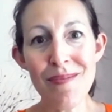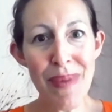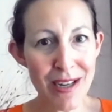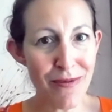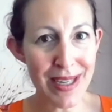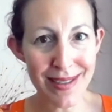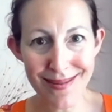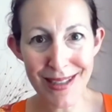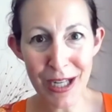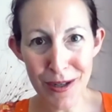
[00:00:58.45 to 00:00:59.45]
benefit
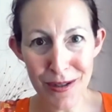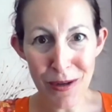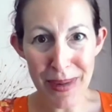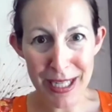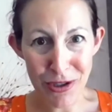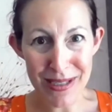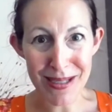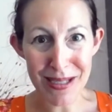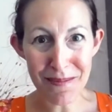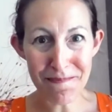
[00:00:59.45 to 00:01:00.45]
their their patients.